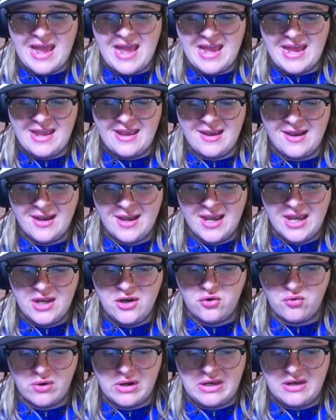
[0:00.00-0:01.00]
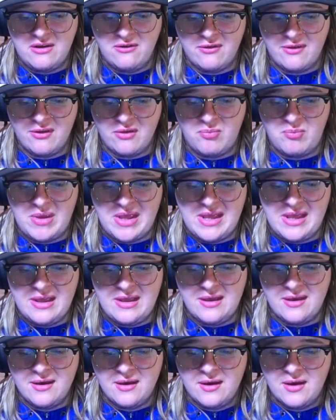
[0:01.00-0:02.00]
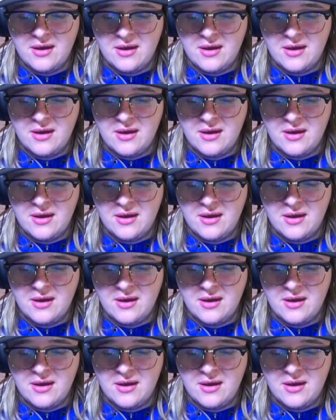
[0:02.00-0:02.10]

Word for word: A, and green uses B.